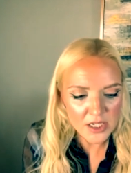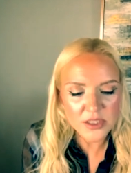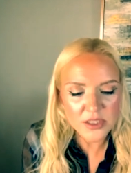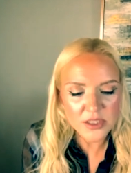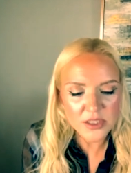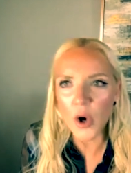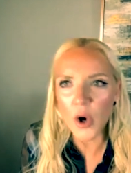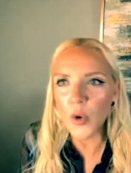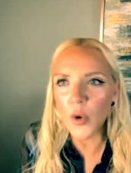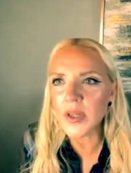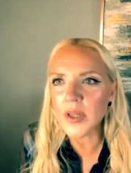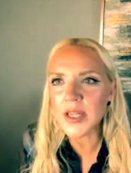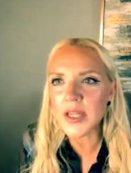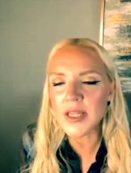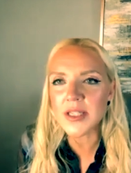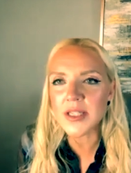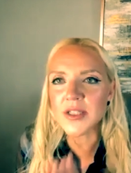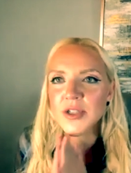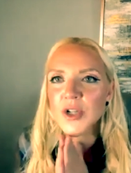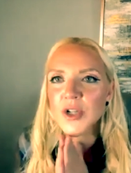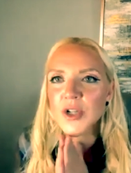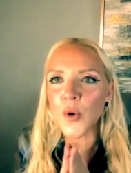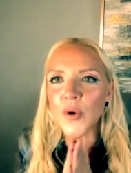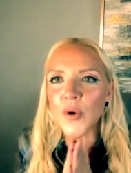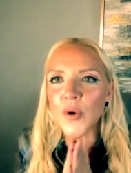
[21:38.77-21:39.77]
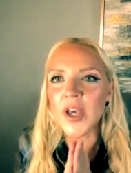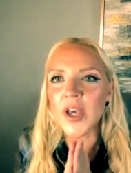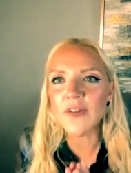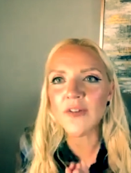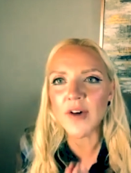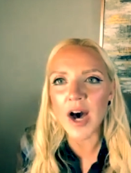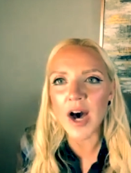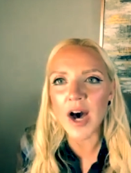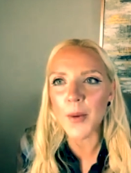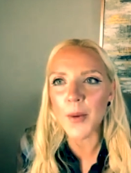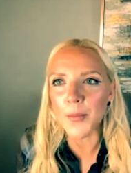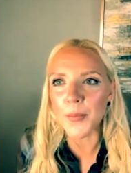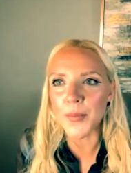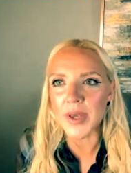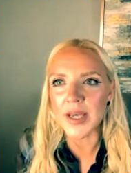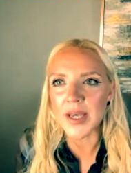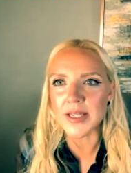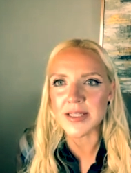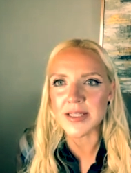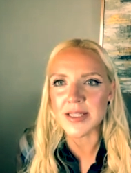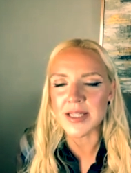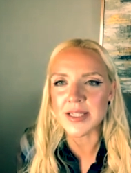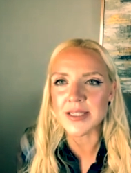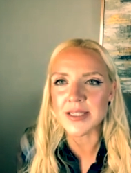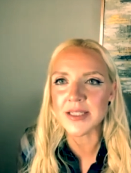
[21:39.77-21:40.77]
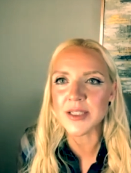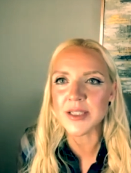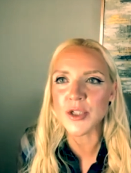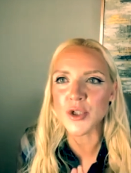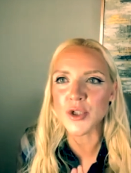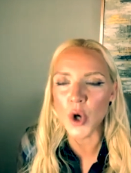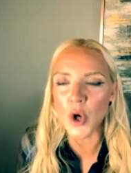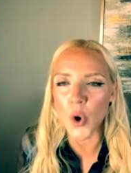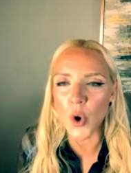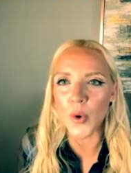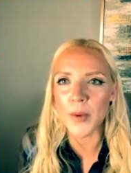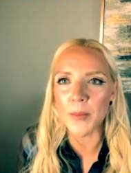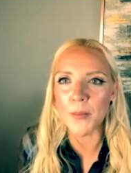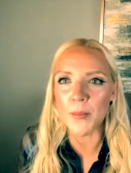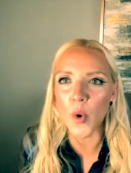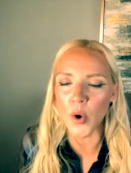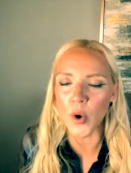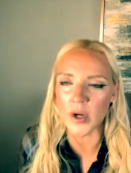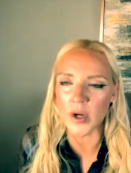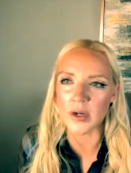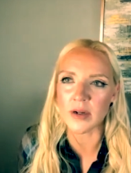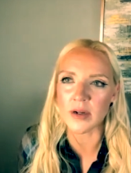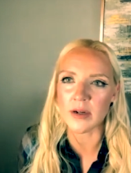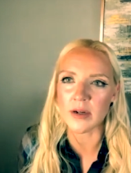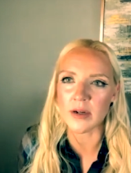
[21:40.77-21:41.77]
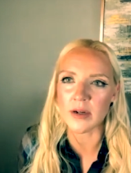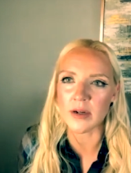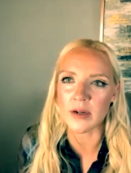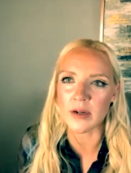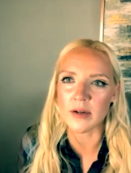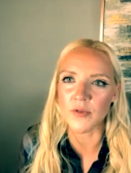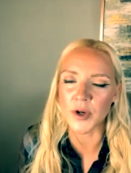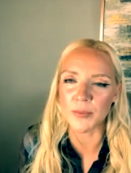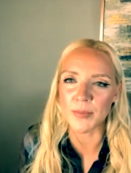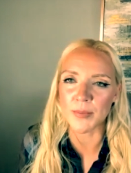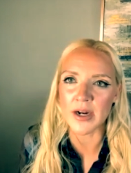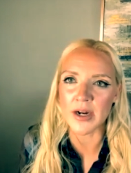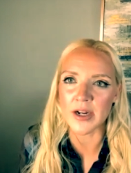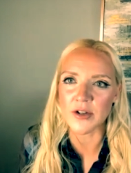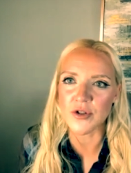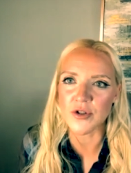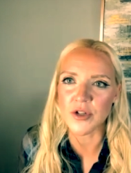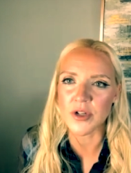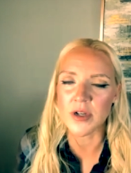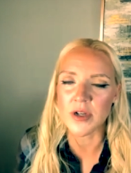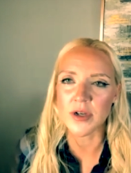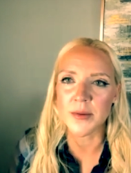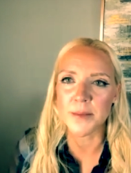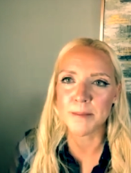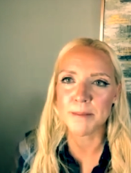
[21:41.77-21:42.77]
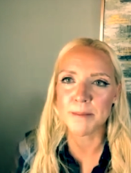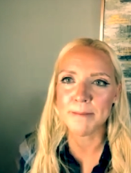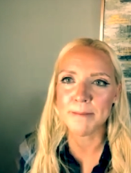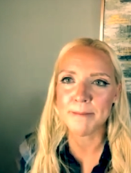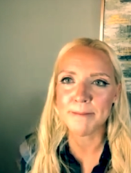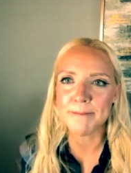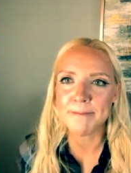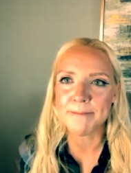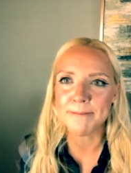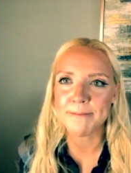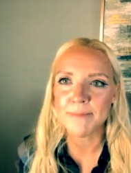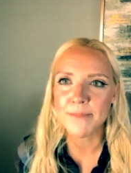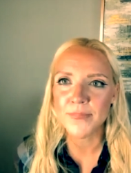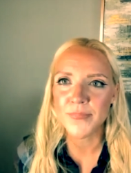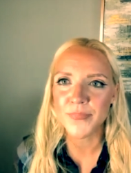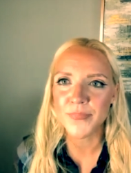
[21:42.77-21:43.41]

don't don't give up because this is so important for your marriage because